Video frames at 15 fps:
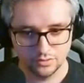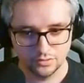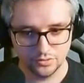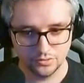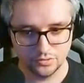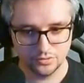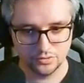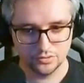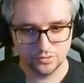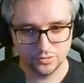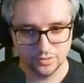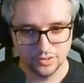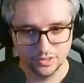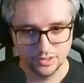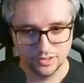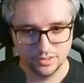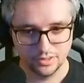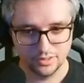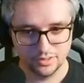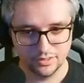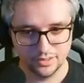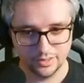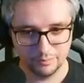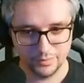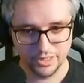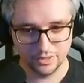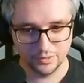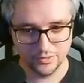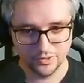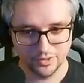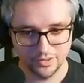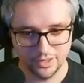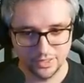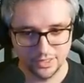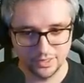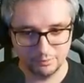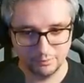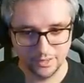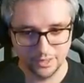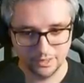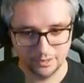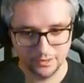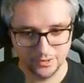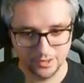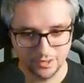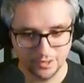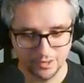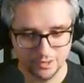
Oh no no no! no. Let me out! Let me out!